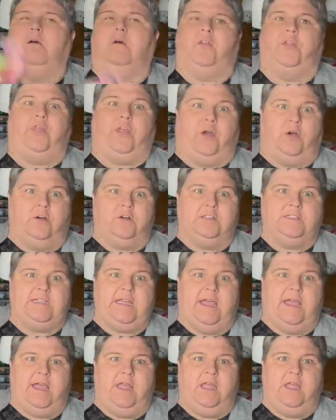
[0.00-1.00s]

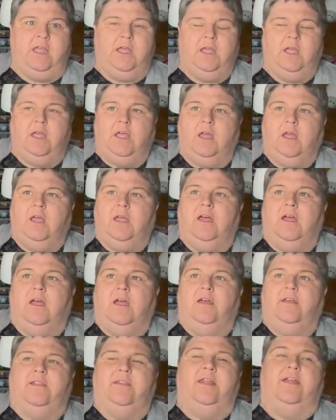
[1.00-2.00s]
Thursday.
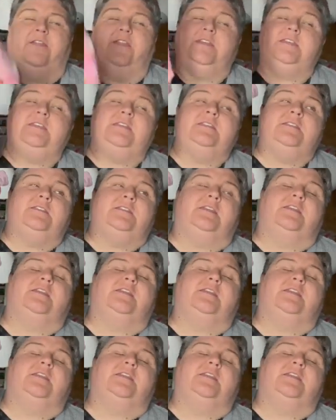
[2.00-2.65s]
Now this is